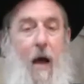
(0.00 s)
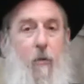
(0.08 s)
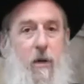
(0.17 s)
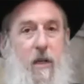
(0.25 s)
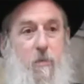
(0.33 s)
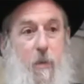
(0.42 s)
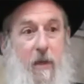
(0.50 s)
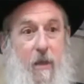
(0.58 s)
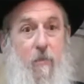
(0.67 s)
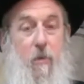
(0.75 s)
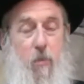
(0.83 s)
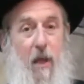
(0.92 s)
I would
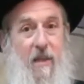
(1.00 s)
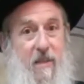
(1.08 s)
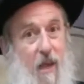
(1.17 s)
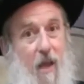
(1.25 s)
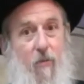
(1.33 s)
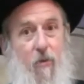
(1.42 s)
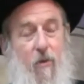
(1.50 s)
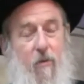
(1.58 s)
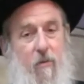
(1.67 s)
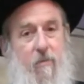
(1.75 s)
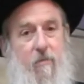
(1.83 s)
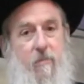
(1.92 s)
expect him to play it safe.
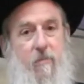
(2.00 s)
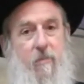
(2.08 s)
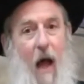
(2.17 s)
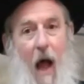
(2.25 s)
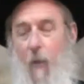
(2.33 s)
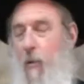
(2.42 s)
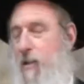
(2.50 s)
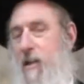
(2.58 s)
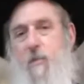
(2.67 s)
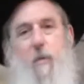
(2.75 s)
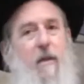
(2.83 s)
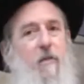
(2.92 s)
I
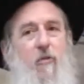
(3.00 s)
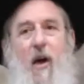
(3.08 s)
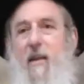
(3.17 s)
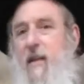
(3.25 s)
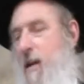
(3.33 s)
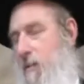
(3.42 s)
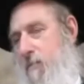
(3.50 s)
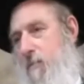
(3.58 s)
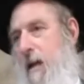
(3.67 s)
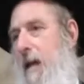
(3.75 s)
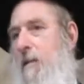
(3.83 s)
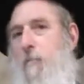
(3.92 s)
wouldn't expect to find
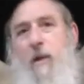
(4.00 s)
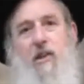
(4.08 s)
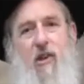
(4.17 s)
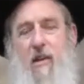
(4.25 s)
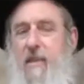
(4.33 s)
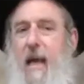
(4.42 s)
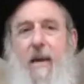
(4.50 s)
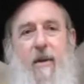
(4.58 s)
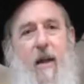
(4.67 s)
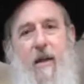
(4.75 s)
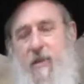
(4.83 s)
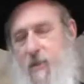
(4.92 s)
him at the beach on
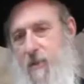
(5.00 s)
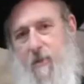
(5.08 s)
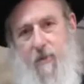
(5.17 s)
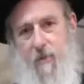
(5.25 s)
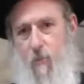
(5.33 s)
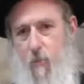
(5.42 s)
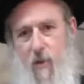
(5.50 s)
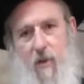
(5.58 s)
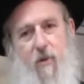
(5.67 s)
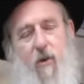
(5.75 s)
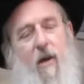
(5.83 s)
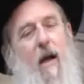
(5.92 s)
Saturdays
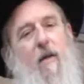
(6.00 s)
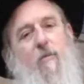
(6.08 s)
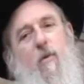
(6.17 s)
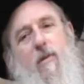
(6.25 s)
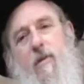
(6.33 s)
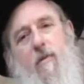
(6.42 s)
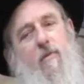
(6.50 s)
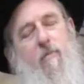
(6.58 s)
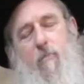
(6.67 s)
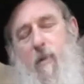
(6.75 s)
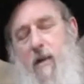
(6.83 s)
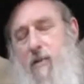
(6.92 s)
with a cookout with the
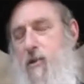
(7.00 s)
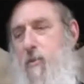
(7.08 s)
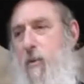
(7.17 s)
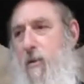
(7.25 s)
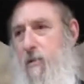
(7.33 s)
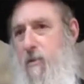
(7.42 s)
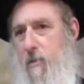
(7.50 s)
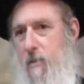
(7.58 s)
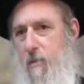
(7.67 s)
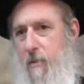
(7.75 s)
bacon cheeseburgers.